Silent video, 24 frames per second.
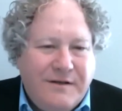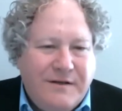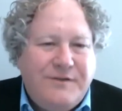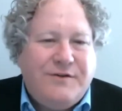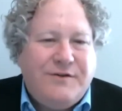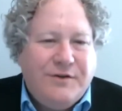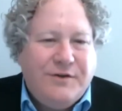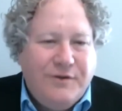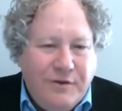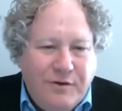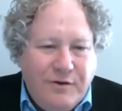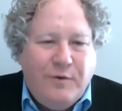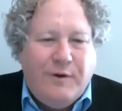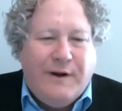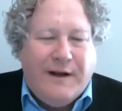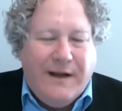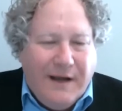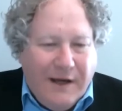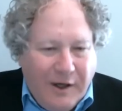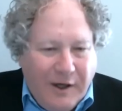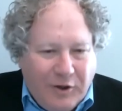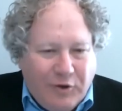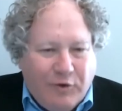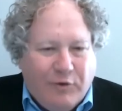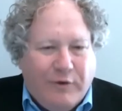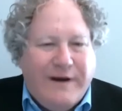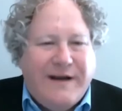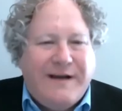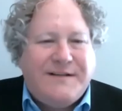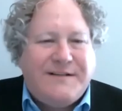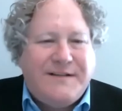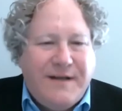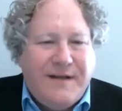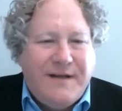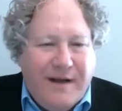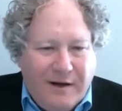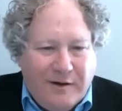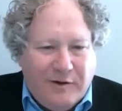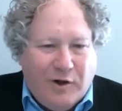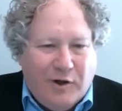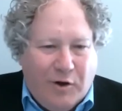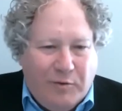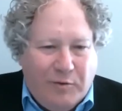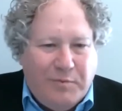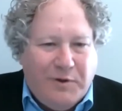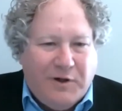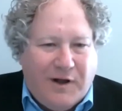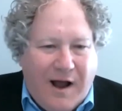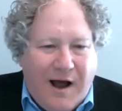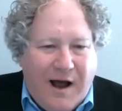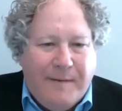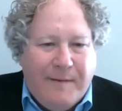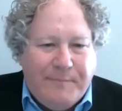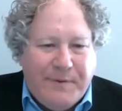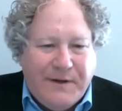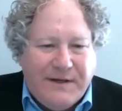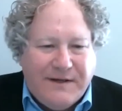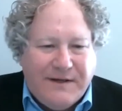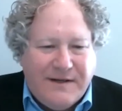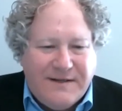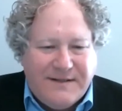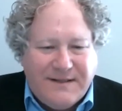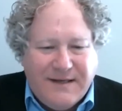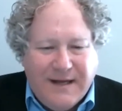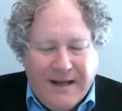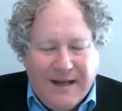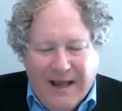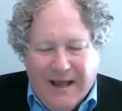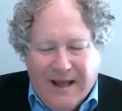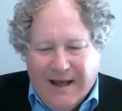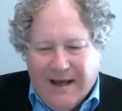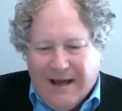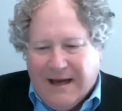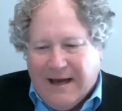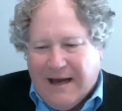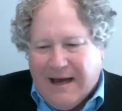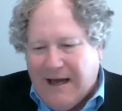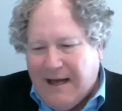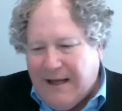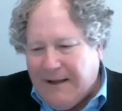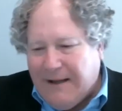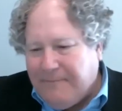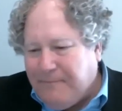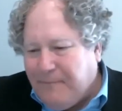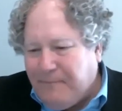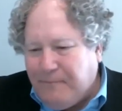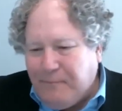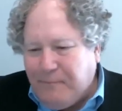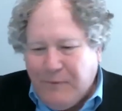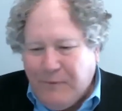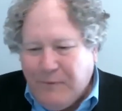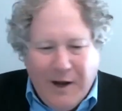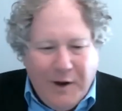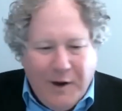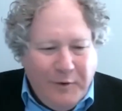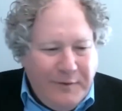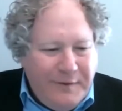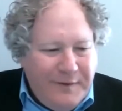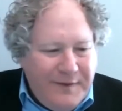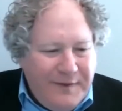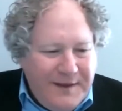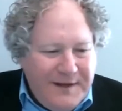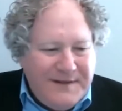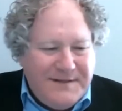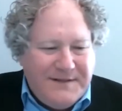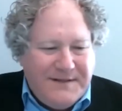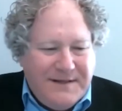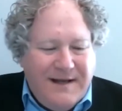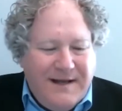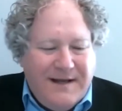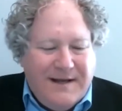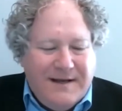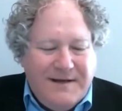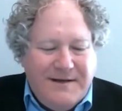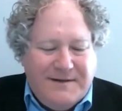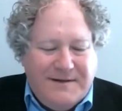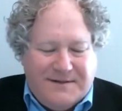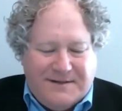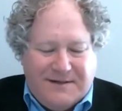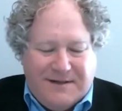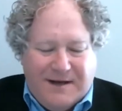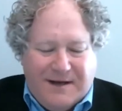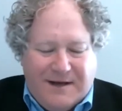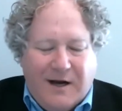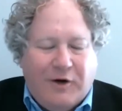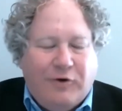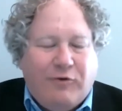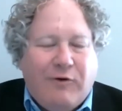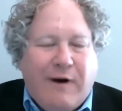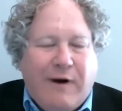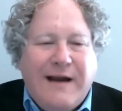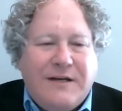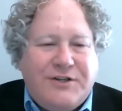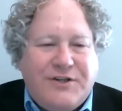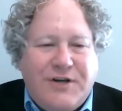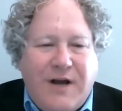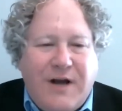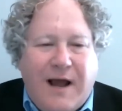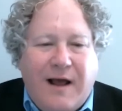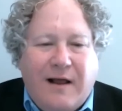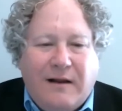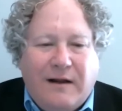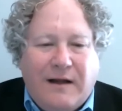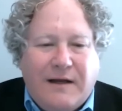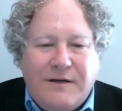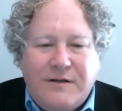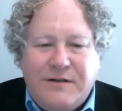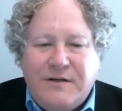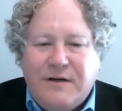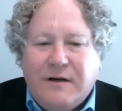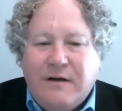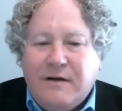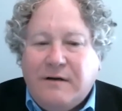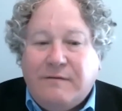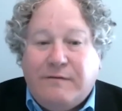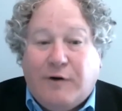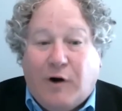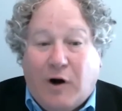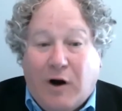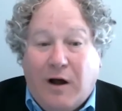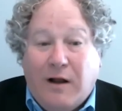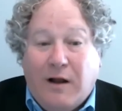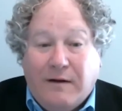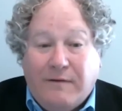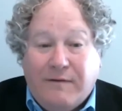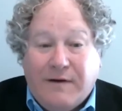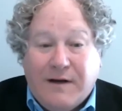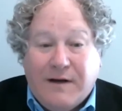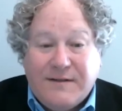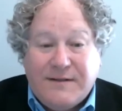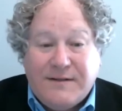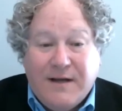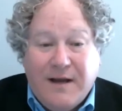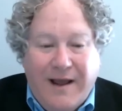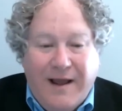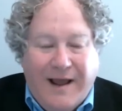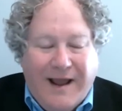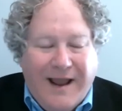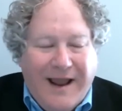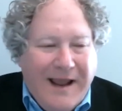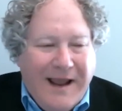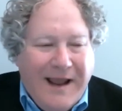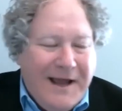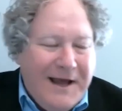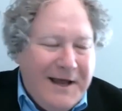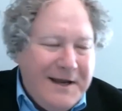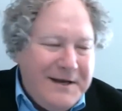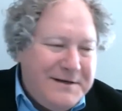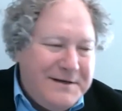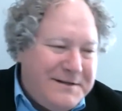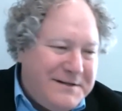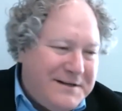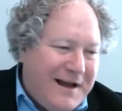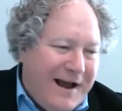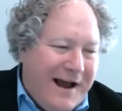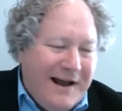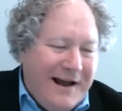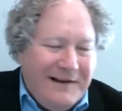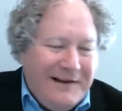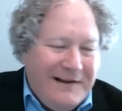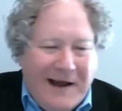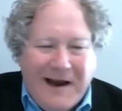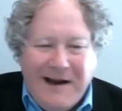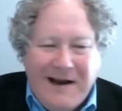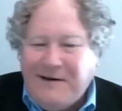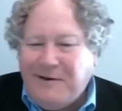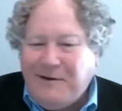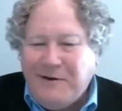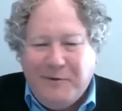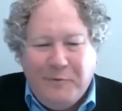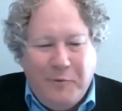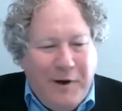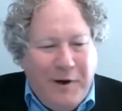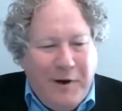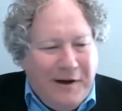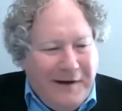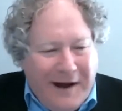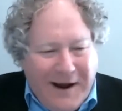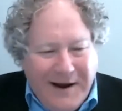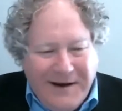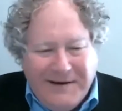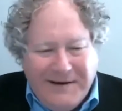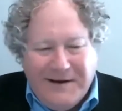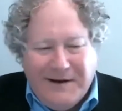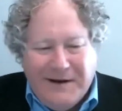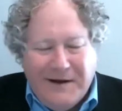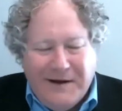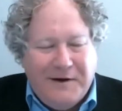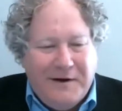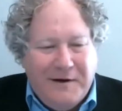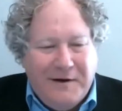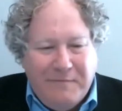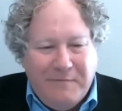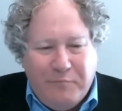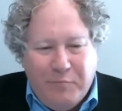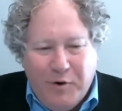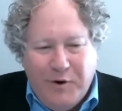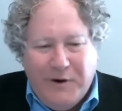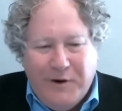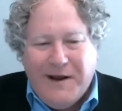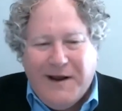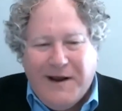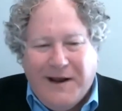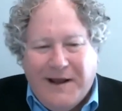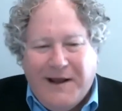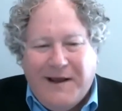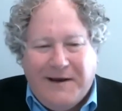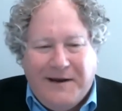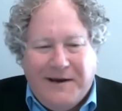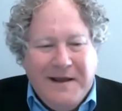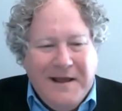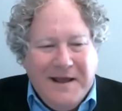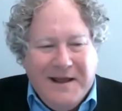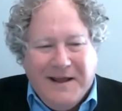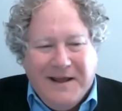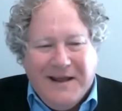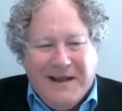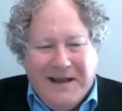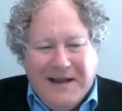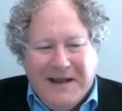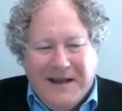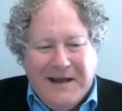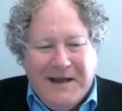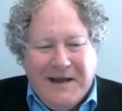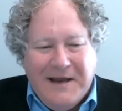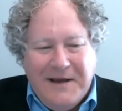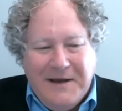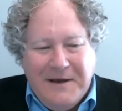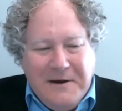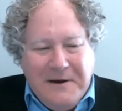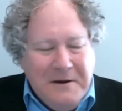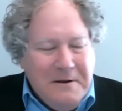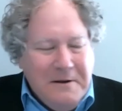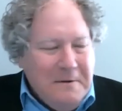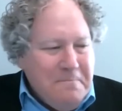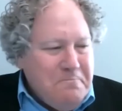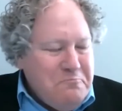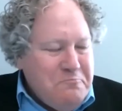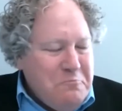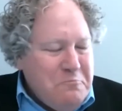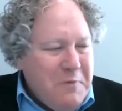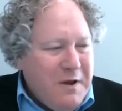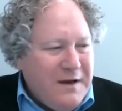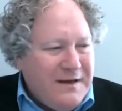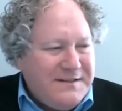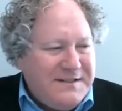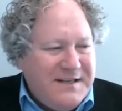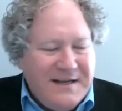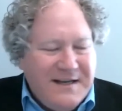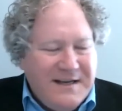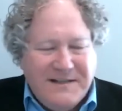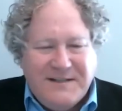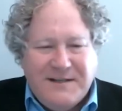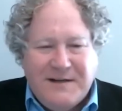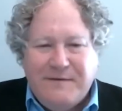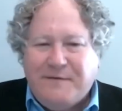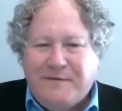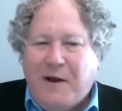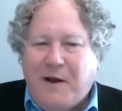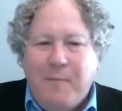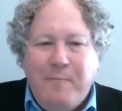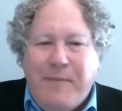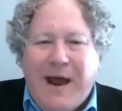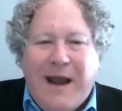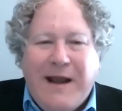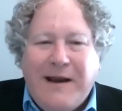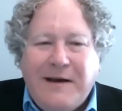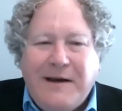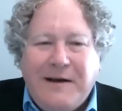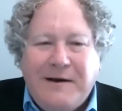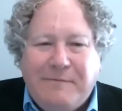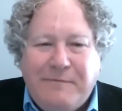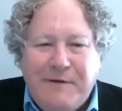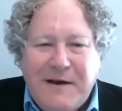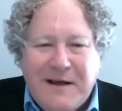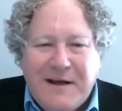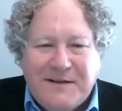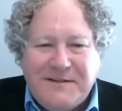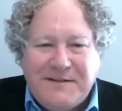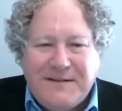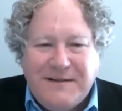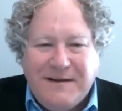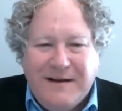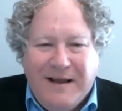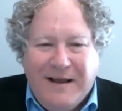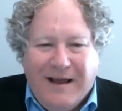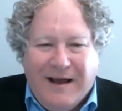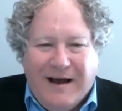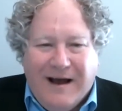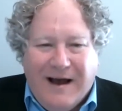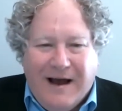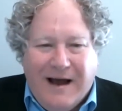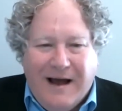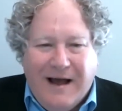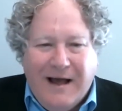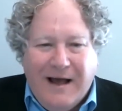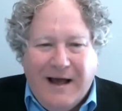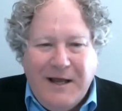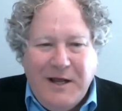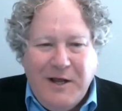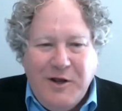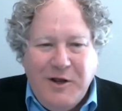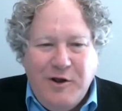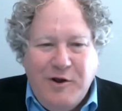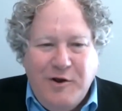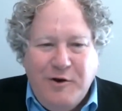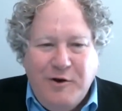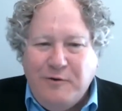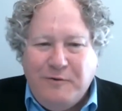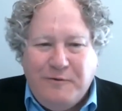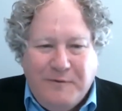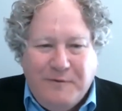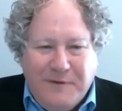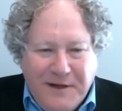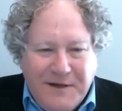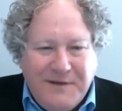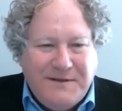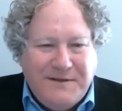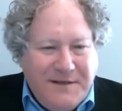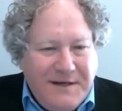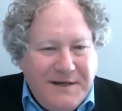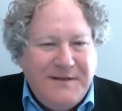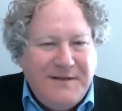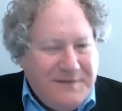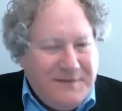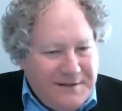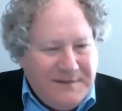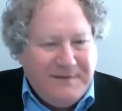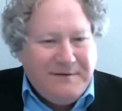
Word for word: to increasing global competence. Uh, you know, this is a great challenge for all of us. And I like the idea of putting it in a sense of competitiveness. Uh, you, this is,